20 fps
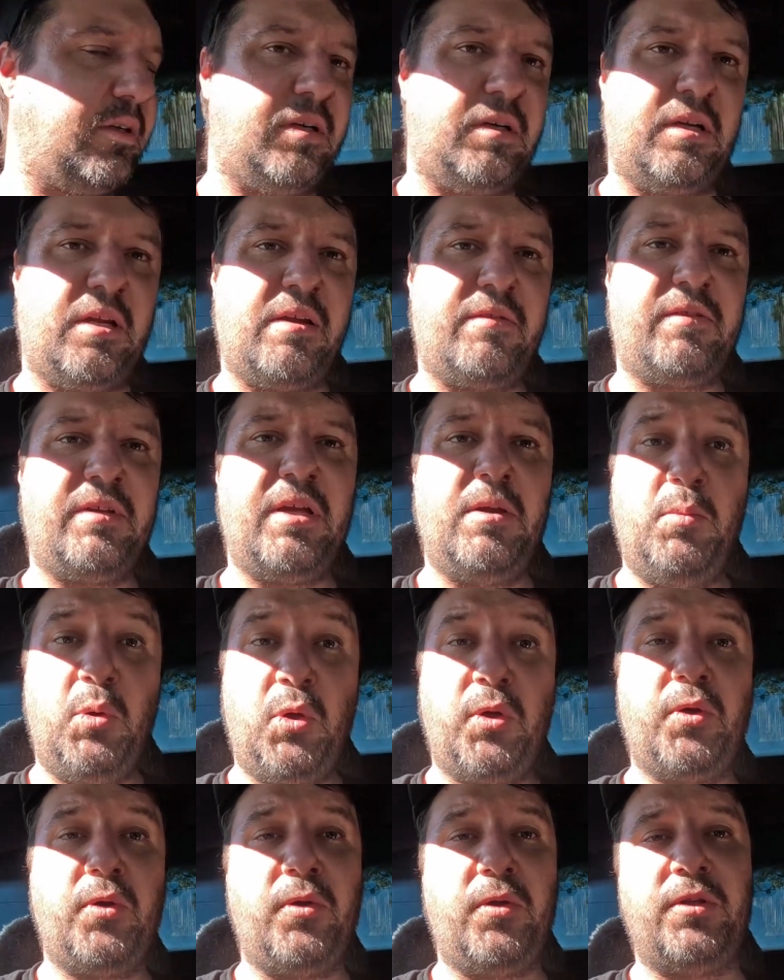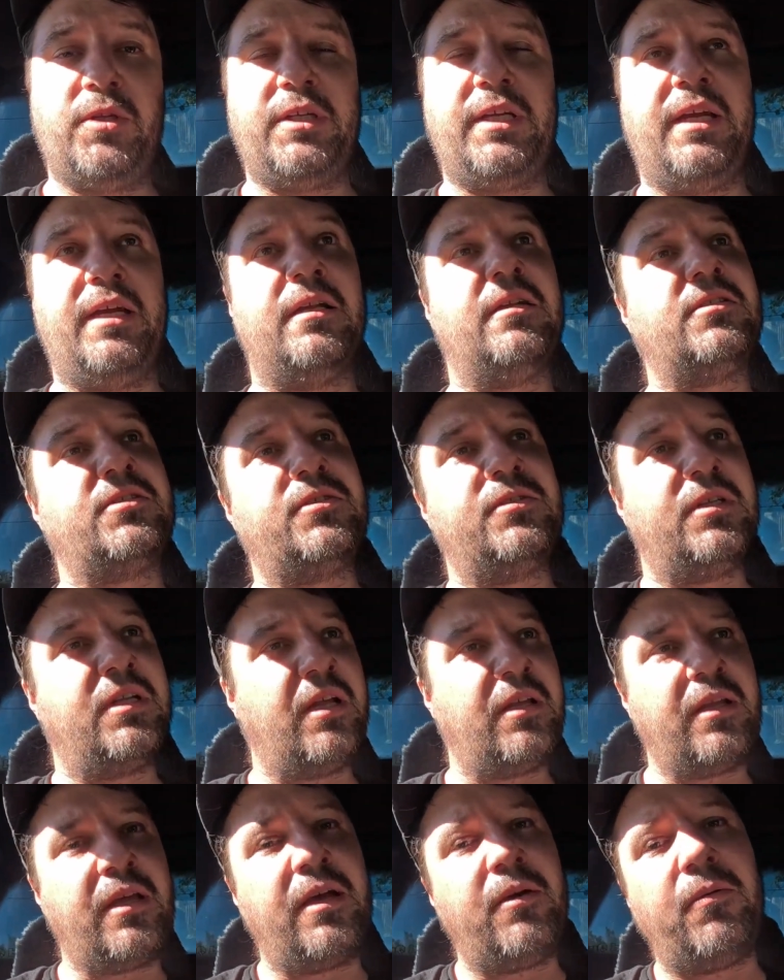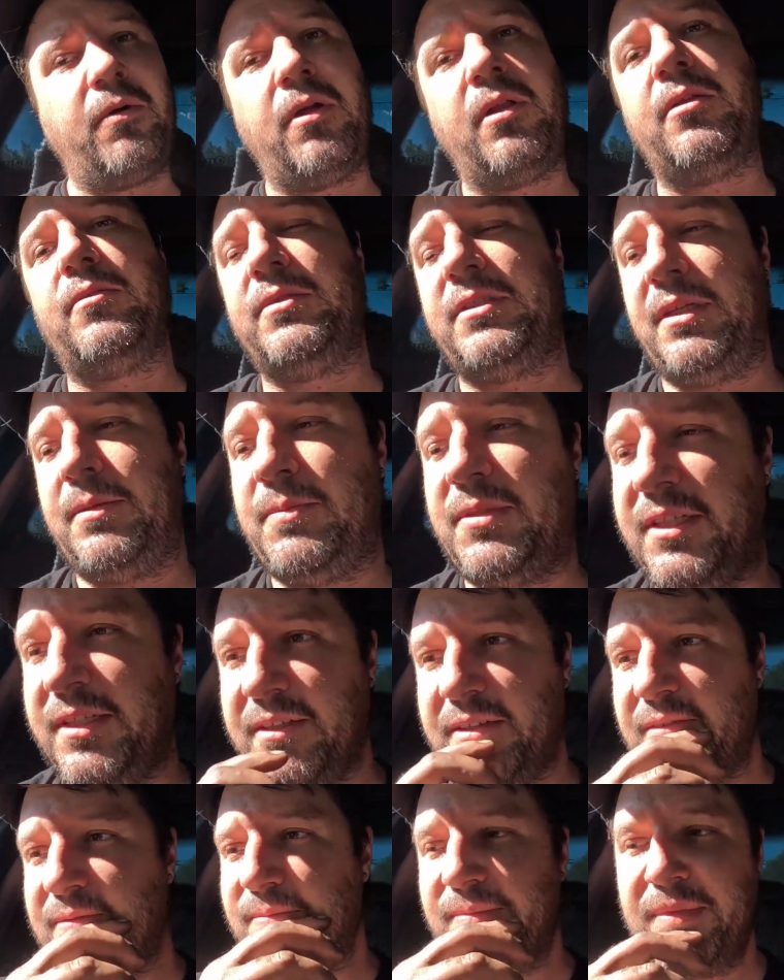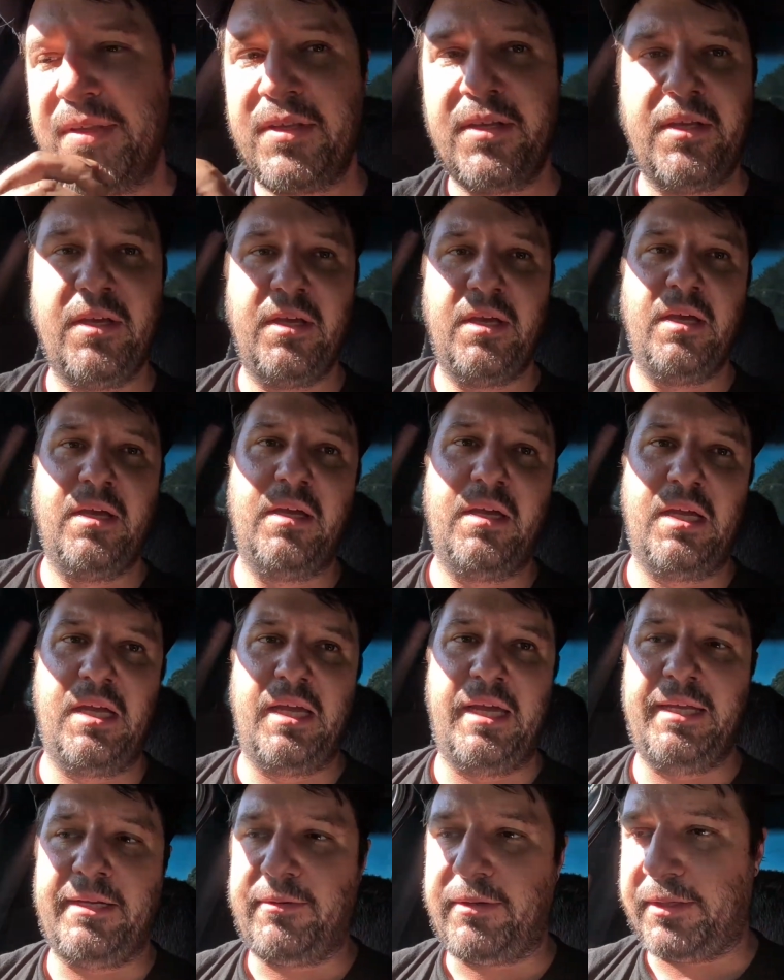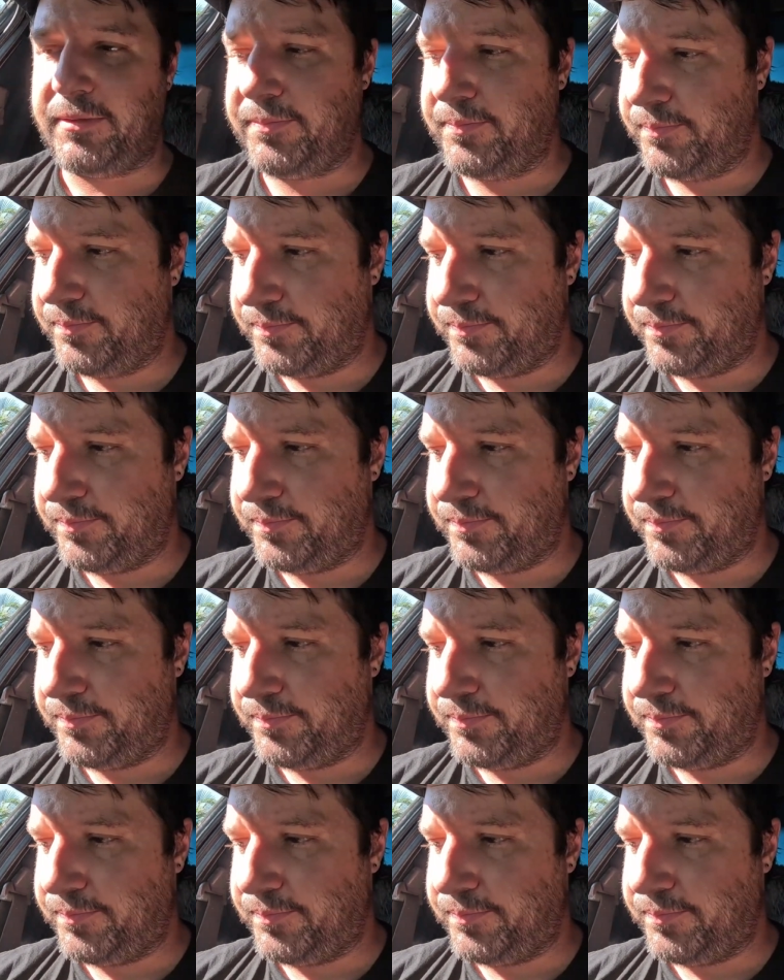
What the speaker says: gonna have to get more coolant again. I should have done that while it was empty. Anyway.